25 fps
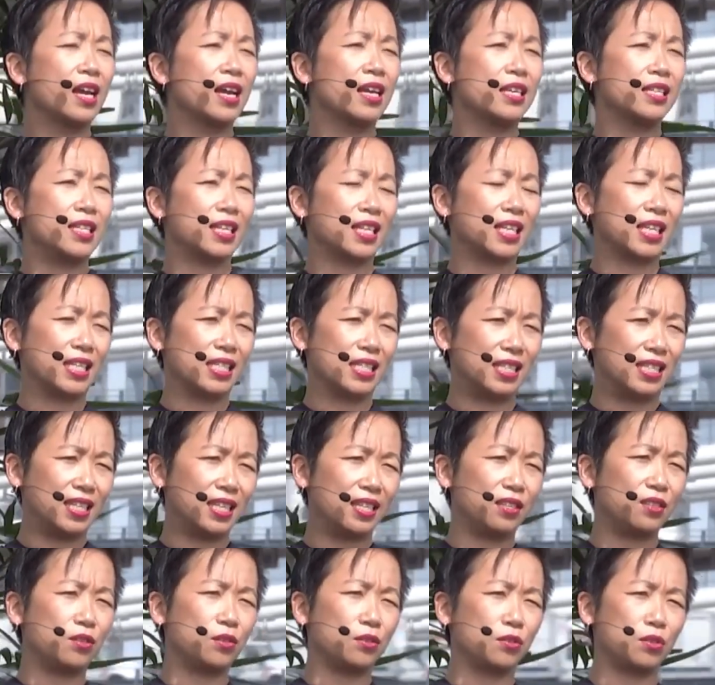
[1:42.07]
to
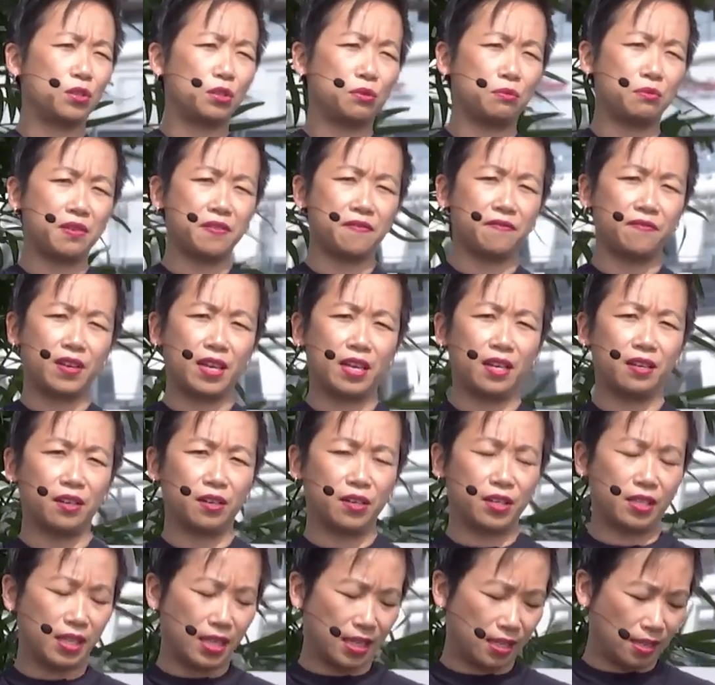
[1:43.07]
continue to reinvent our
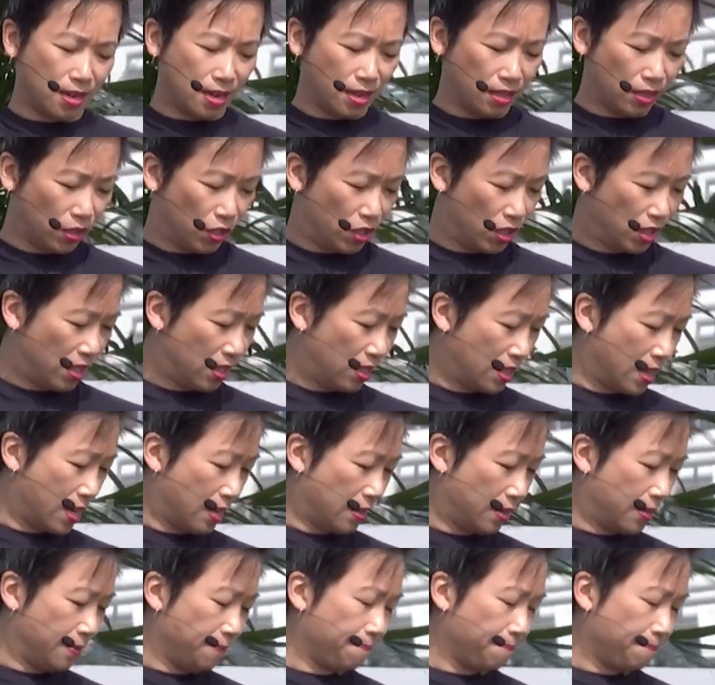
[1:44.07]
technology stack.